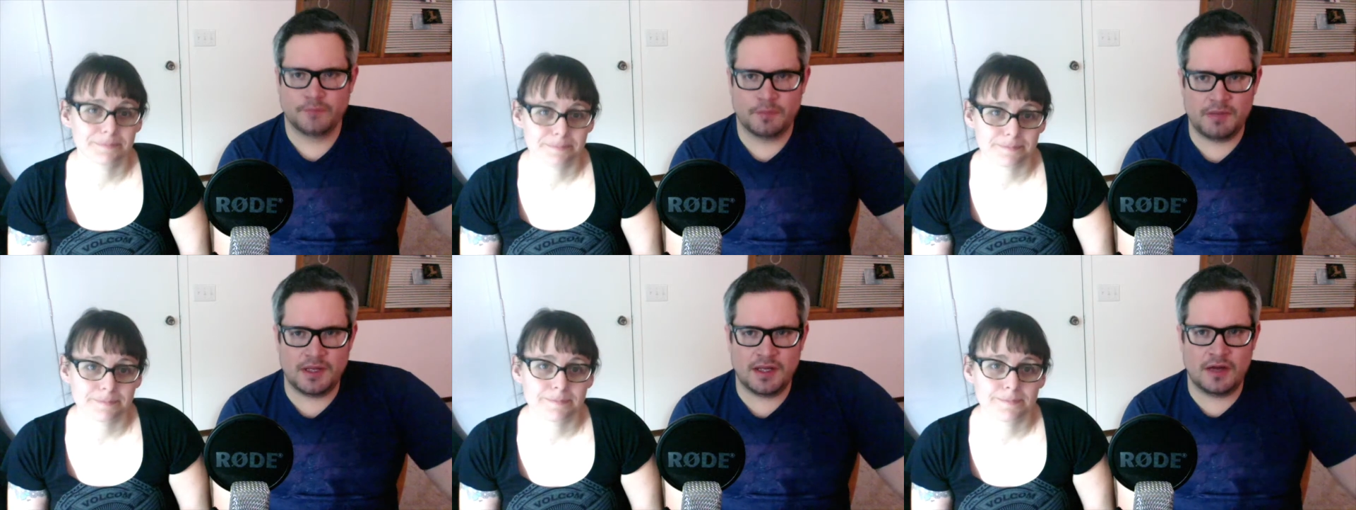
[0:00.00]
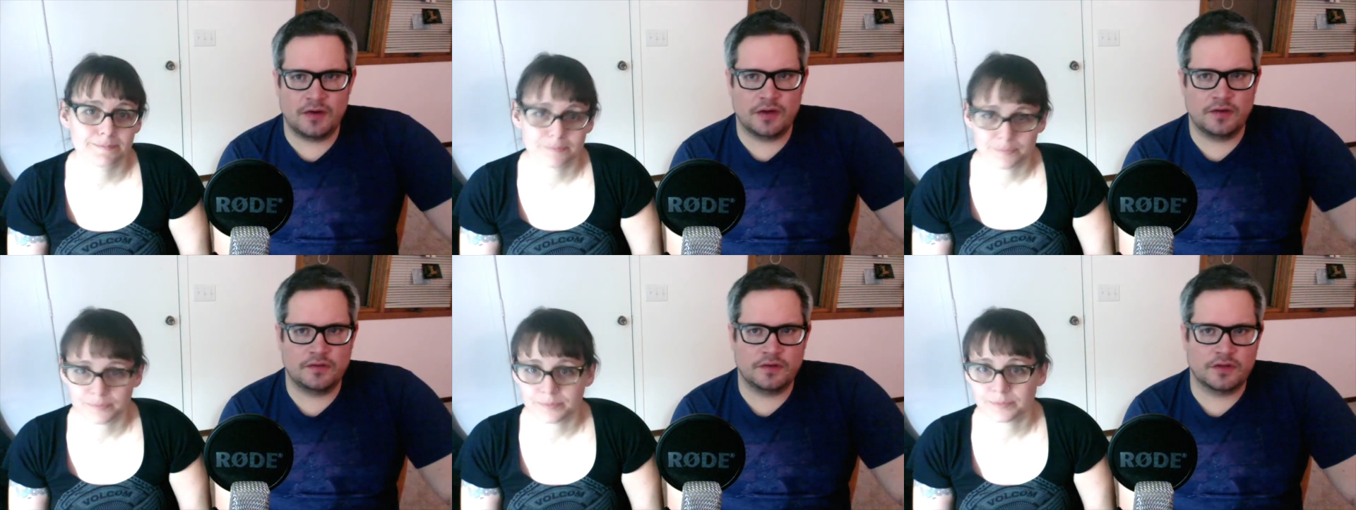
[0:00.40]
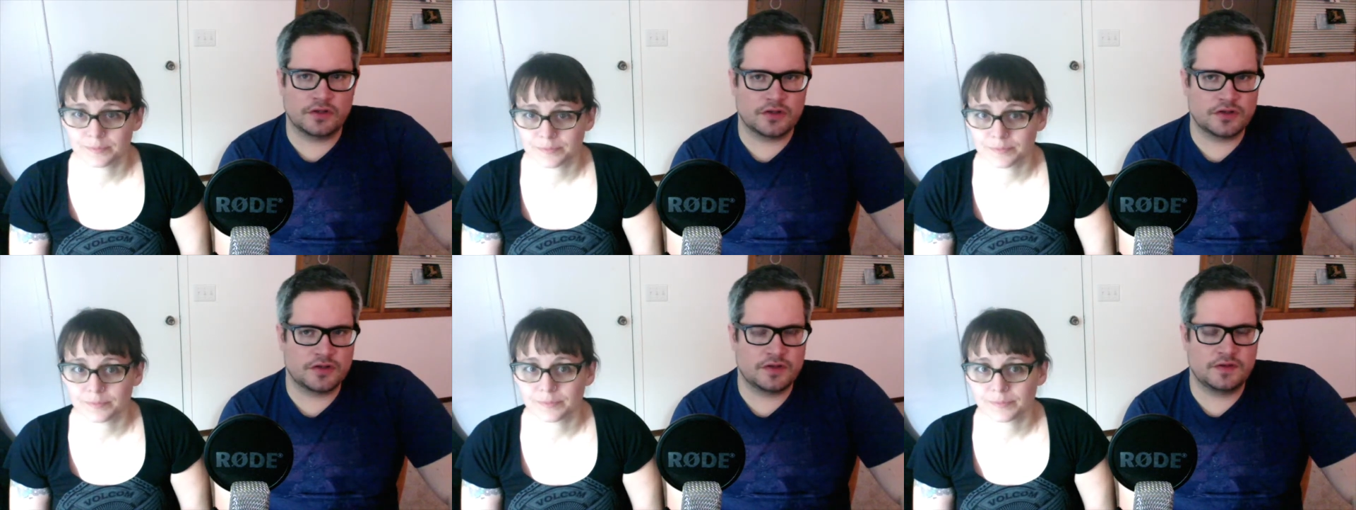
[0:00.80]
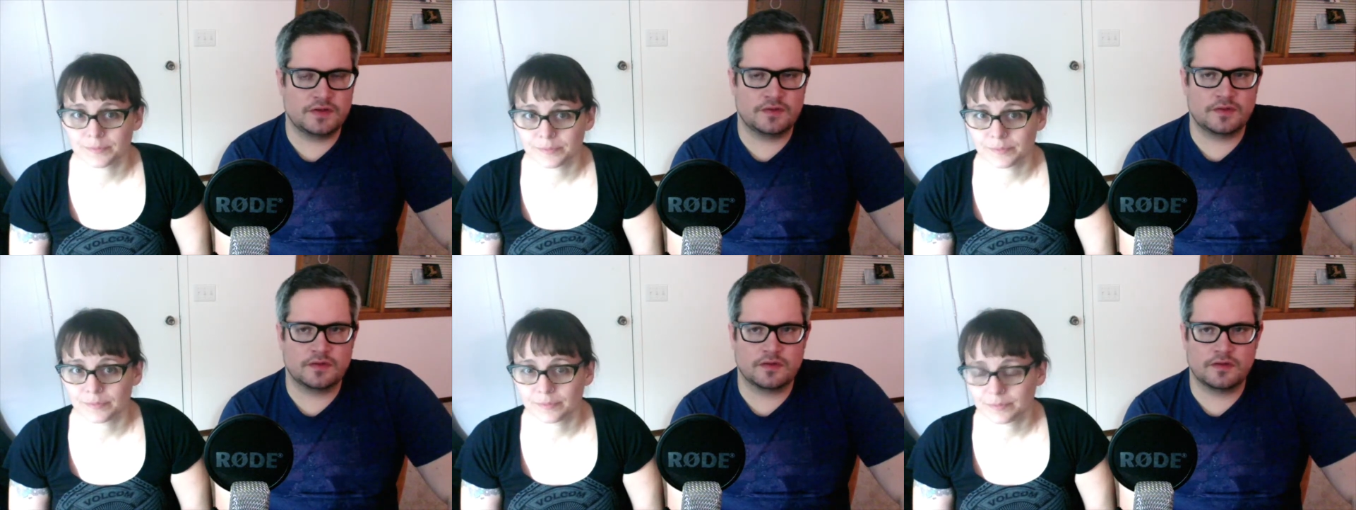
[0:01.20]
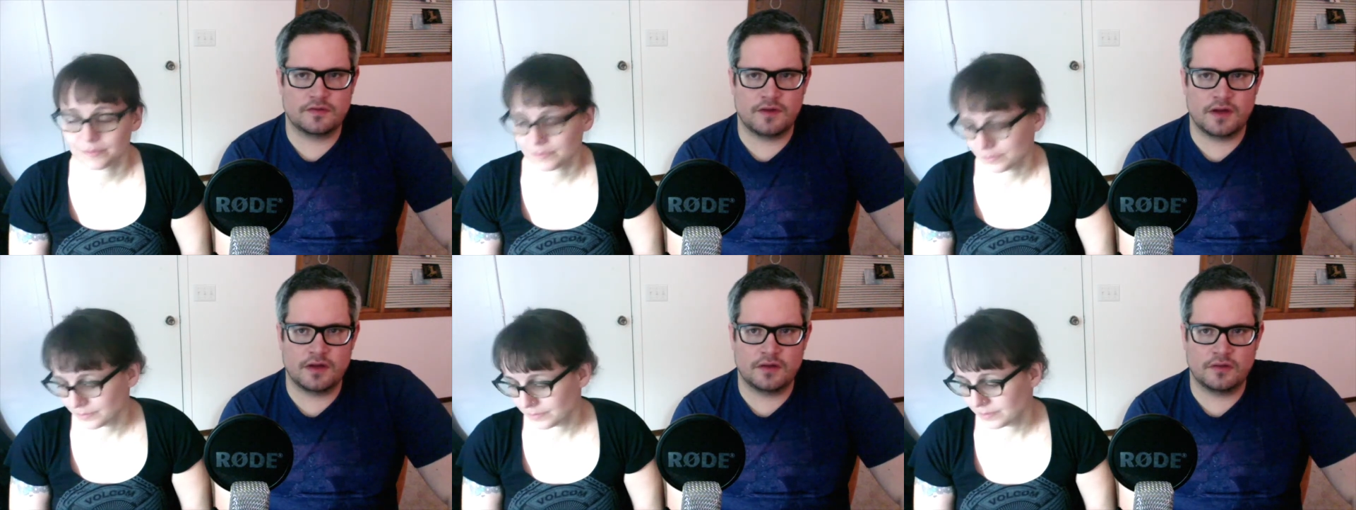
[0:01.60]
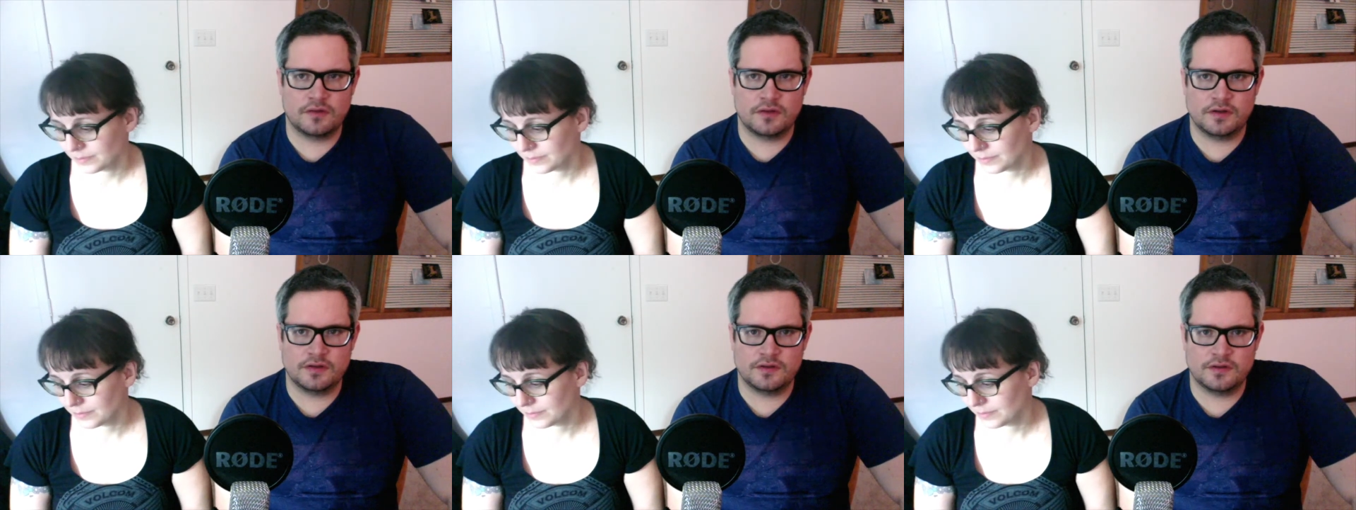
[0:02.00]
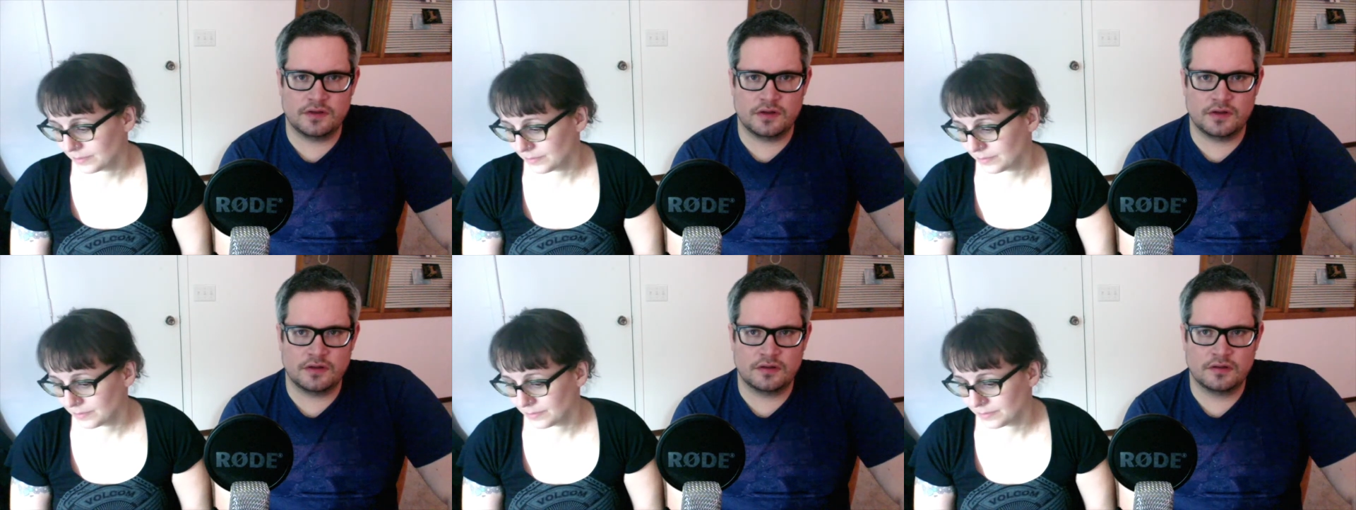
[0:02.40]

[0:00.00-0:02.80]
Speaker 1: Being out here in the country, it's difficult to find all these uh,